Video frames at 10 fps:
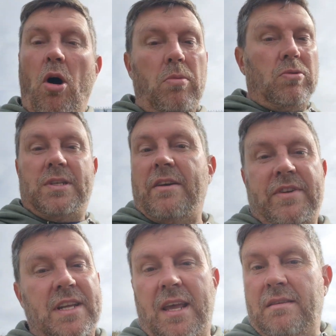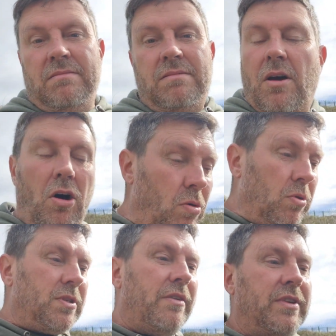almost every day,
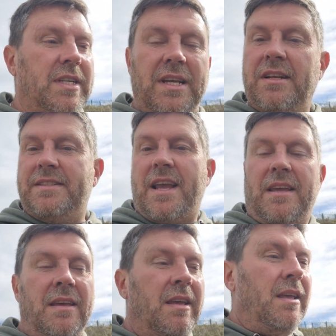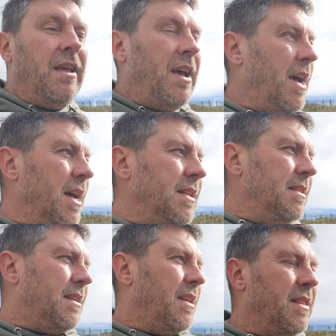almost every single day,
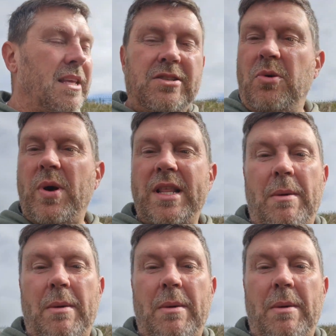and there's no way